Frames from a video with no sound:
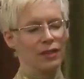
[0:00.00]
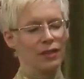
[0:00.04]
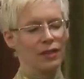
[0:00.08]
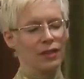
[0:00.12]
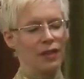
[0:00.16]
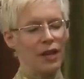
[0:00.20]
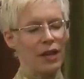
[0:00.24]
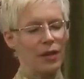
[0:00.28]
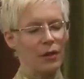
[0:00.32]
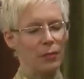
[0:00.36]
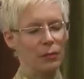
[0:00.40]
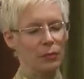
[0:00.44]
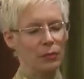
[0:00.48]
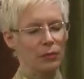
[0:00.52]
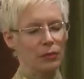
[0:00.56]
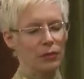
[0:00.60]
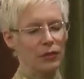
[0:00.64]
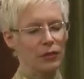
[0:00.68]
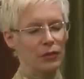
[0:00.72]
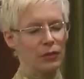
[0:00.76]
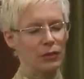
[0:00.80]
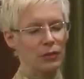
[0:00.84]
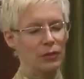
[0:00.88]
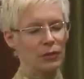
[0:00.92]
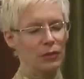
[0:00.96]
Now,
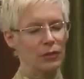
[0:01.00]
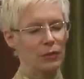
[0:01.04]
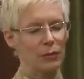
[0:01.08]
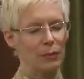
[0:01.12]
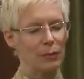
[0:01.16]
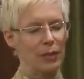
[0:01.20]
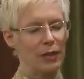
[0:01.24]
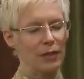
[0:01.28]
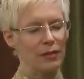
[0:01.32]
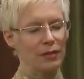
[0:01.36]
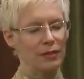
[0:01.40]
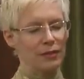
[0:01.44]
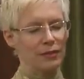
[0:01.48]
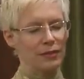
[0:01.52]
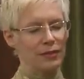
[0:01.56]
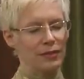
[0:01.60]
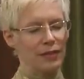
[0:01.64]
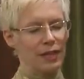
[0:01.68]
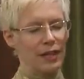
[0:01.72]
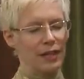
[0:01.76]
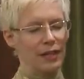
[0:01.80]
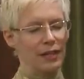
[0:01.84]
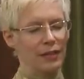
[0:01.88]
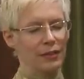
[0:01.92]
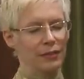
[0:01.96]
moving to your mother's
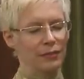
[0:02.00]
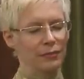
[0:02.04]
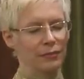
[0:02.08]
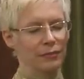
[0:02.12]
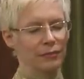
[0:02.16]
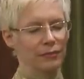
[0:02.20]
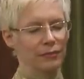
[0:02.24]
side.